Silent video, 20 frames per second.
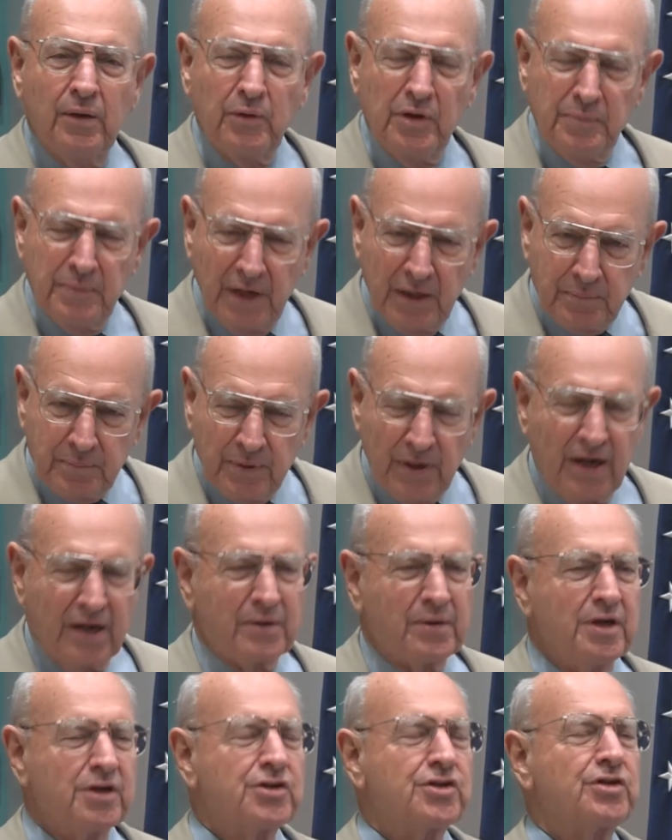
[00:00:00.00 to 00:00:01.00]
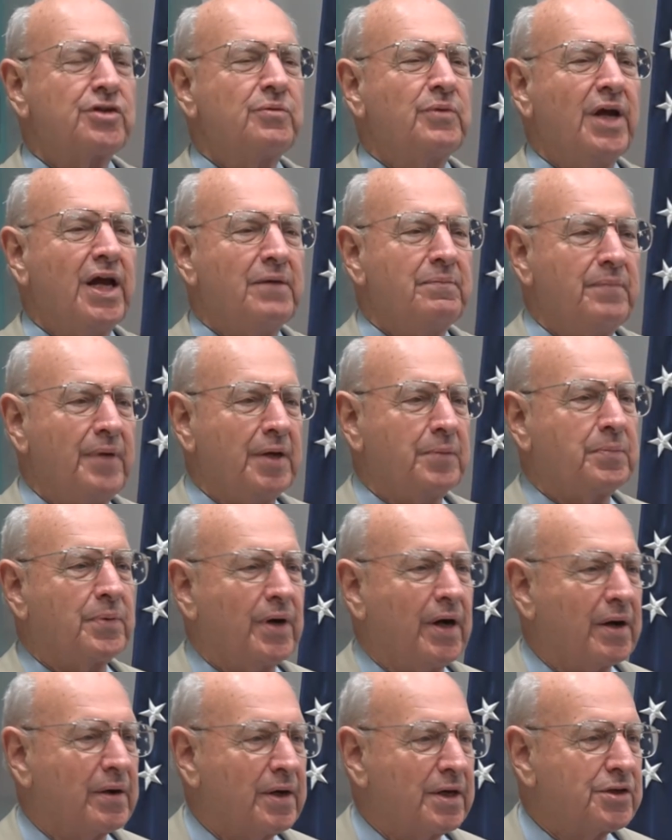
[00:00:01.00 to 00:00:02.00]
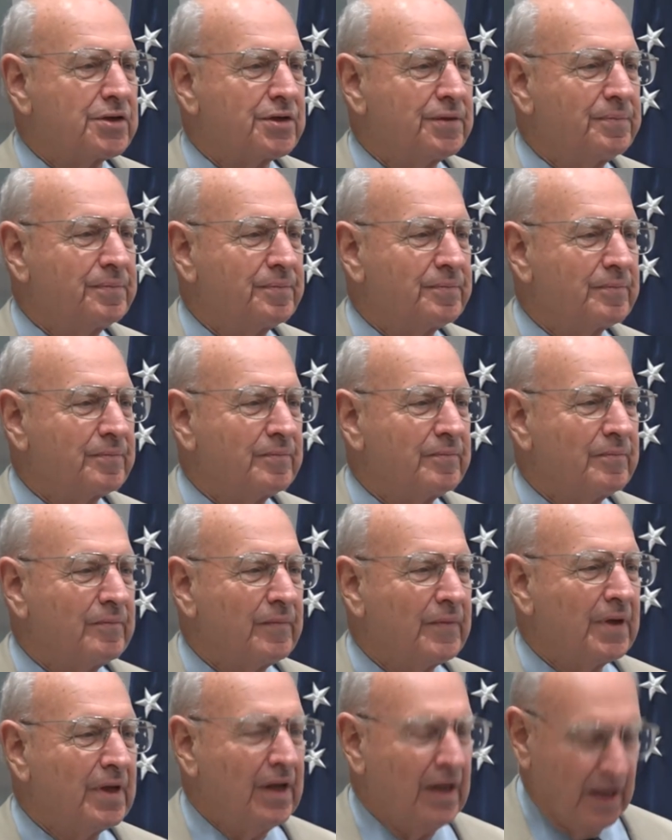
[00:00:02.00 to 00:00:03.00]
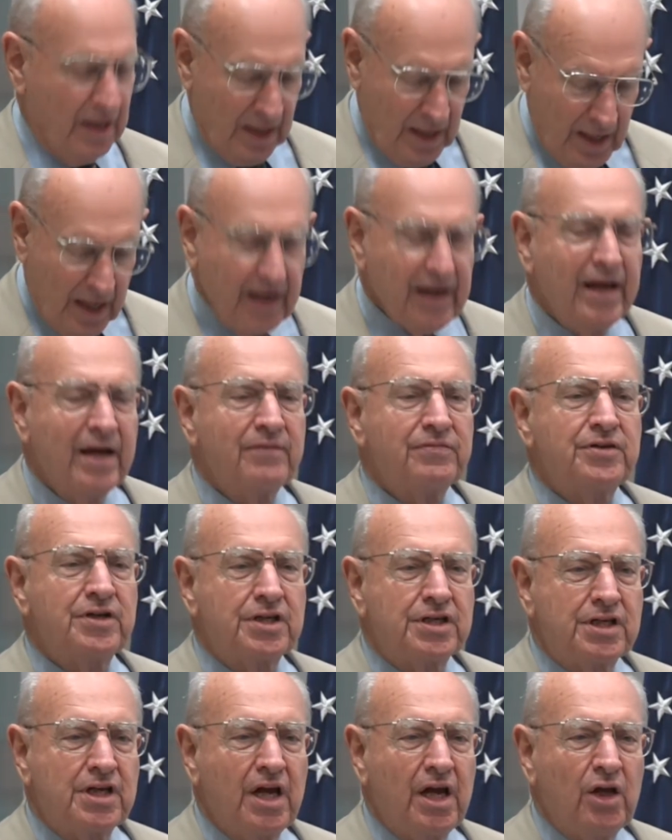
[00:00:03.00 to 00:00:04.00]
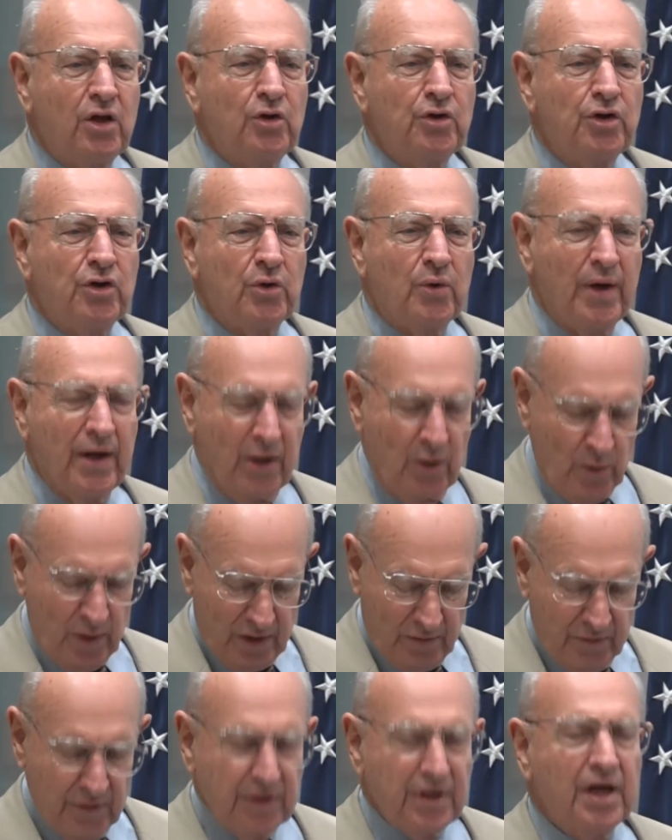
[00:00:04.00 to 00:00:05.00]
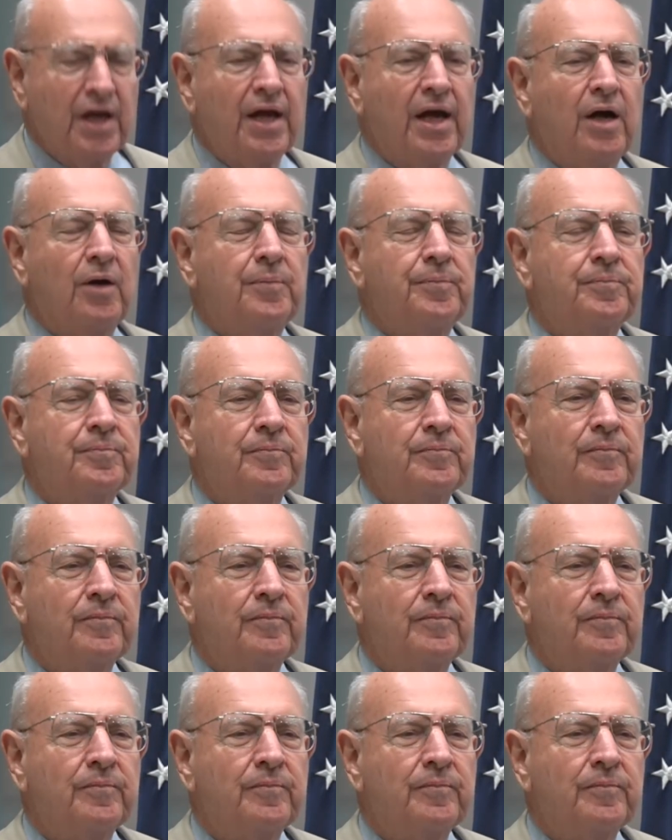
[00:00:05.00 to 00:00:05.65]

We made progress, and we have made progress. I have to tell you, however, now